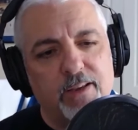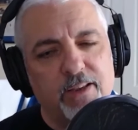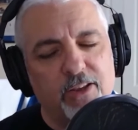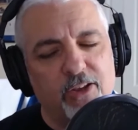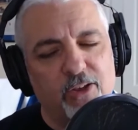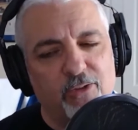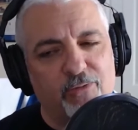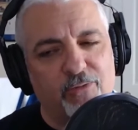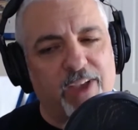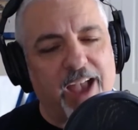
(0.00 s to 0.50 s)

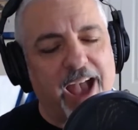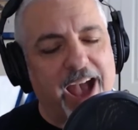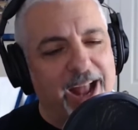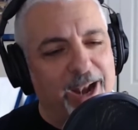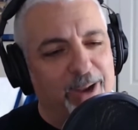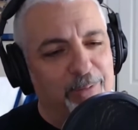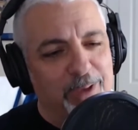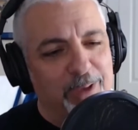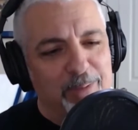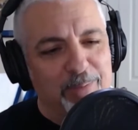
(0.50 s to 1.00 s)
You've got
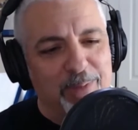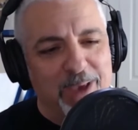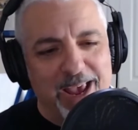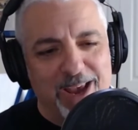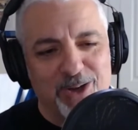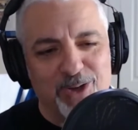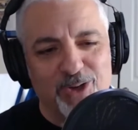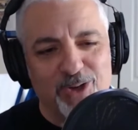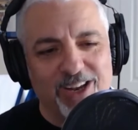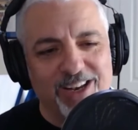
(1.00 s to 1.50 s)
to be
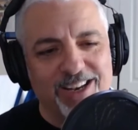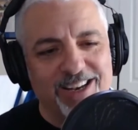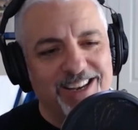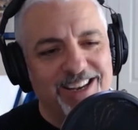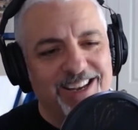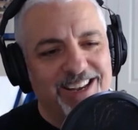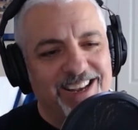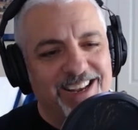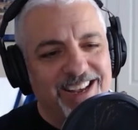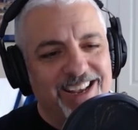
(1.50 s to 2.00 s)
patient.
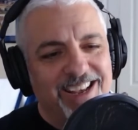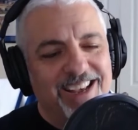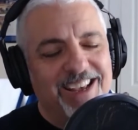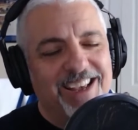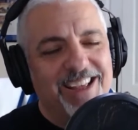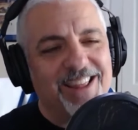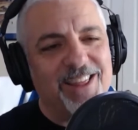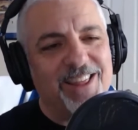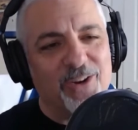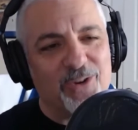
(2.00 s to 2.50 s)

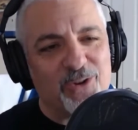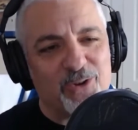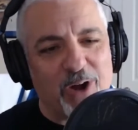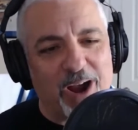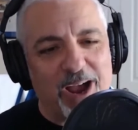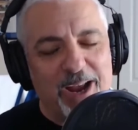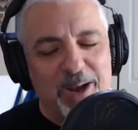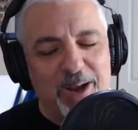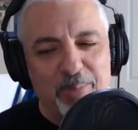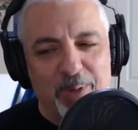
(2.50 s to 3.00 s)
They're
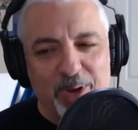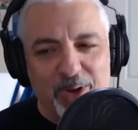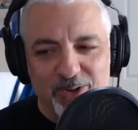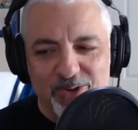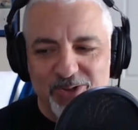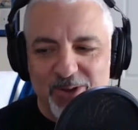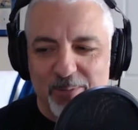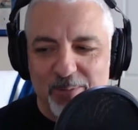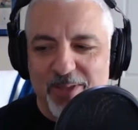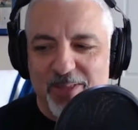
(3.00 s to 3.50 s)
trying to build
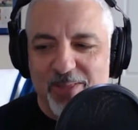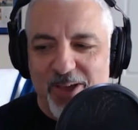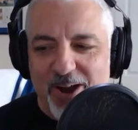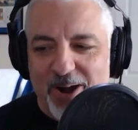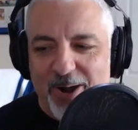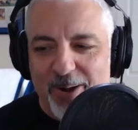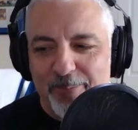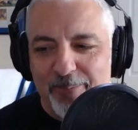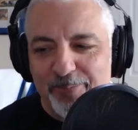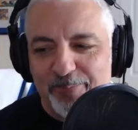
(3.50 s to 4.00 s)
something there,